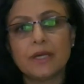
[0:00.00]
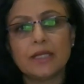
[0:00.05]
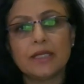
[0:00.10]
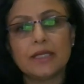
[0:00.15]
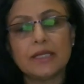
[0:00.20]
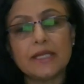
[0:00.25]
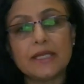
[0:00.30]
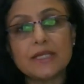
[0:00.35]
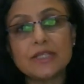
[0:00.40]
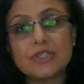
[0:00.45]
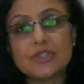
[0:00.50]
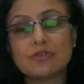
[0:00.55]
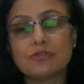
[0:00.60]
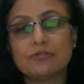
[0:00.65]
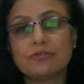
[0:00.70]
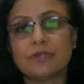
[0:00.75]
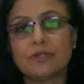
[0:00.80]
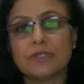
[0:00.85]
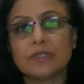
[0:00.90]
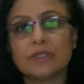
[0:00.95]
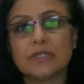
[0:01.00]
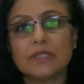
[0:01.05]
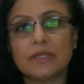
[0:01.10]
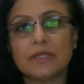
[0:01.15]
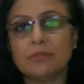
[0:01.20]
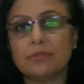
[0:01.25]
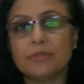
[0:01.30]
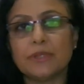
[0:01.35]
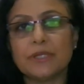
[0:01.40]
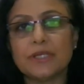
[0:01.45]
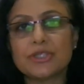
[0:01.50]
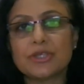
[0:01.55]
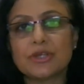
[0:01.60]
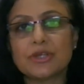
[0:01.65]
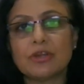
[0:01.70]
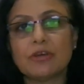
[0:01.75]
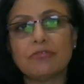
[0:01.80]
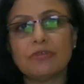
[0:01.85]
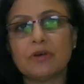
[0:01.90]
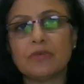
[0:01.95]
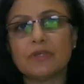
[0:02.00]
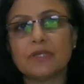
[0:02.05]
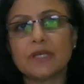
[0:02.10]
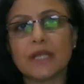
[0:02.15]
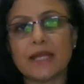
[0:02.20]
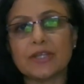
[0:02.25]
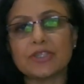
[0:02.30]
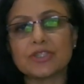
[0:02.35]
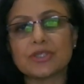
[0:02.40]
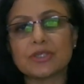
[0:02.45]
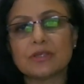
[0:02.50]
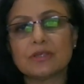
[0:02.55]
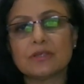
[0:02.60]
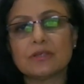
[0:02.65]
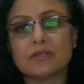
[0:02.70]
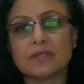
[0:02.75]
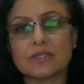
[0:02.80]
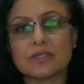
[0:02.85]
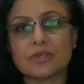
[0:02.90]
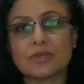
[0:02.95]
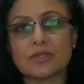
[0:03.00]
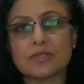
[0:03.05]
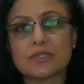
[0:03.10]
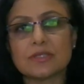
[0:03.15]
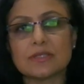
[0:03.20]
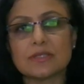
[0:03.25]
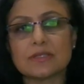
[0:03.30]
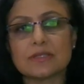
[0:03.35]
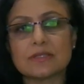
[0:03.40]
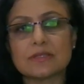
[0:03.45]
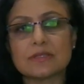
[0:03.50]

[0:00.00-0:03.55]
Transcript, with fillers: leads to further depletion of our natural resources.